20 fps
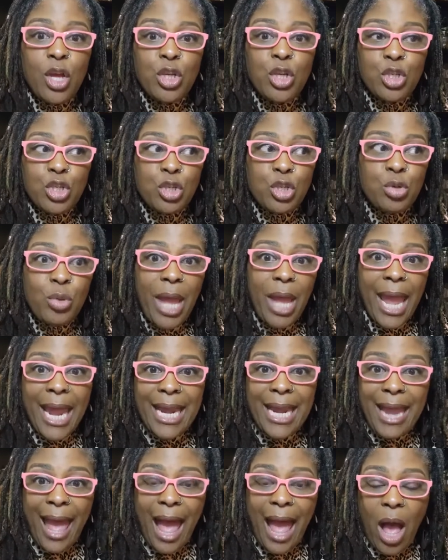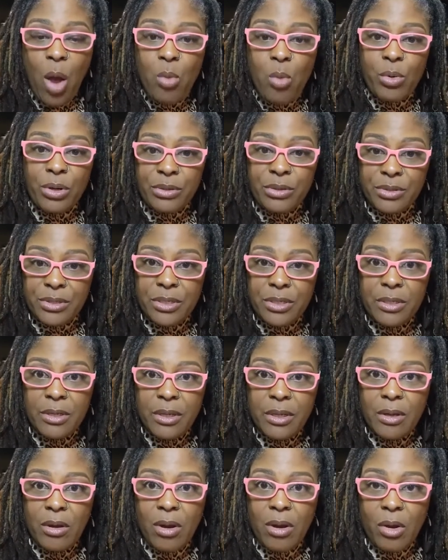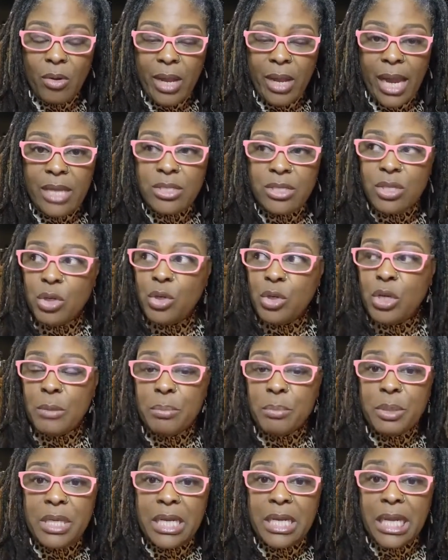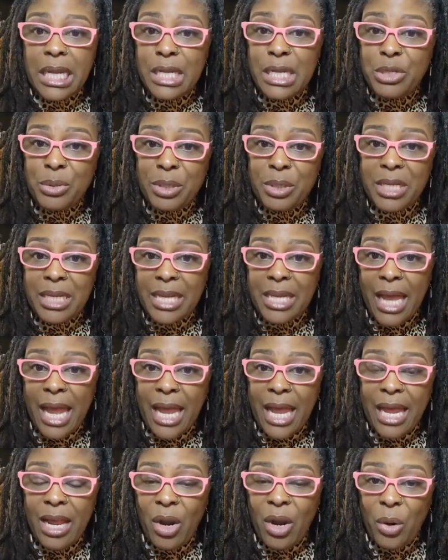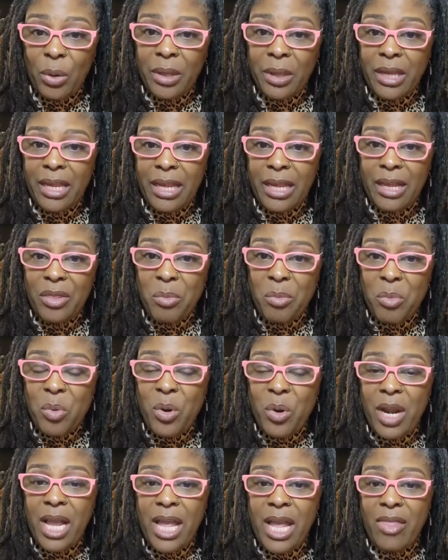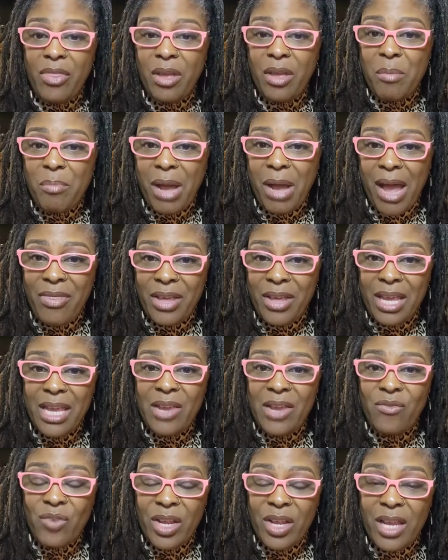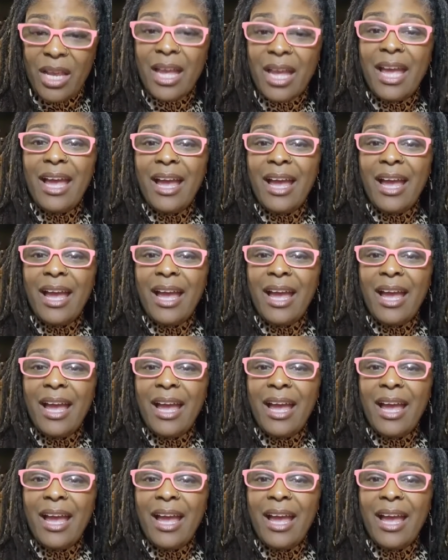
to eight hours. Okay, so you can put it in during the day, early in the morning, and then by the evening,